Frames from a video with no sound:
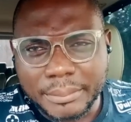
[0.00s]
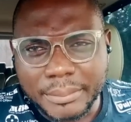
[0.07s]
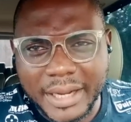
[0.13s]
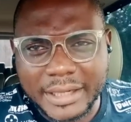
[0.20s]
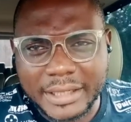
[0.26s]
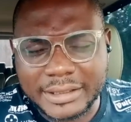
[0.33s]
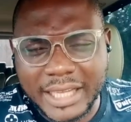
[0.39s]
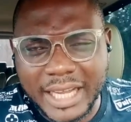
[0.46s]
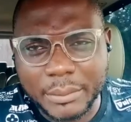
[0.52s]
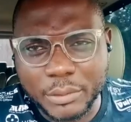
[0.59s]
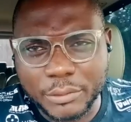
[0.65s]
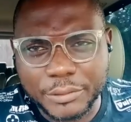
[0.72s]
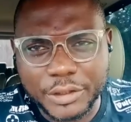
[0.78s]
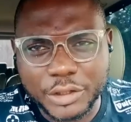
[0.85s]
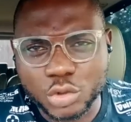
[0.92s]
By the time
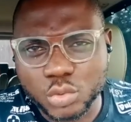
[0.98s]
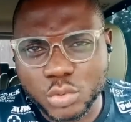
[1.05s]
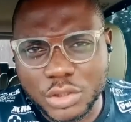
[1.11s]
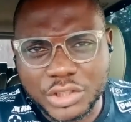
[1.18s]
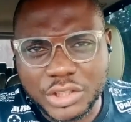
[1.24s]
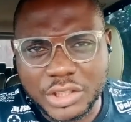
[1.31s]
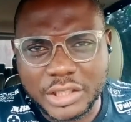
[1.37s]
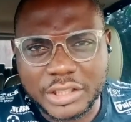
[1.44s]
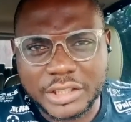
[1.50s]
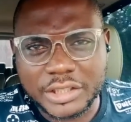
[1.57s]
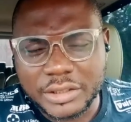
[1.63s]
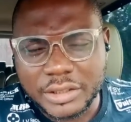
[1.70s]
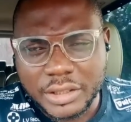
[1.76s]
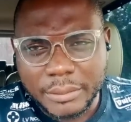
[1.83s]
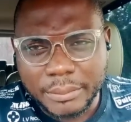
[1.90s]
you finish watching
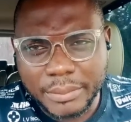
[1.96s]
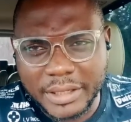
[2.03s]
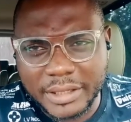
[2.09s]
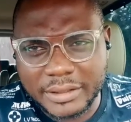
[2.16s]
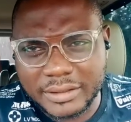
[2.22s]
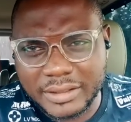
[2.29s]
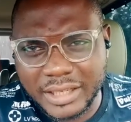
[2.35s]
it, please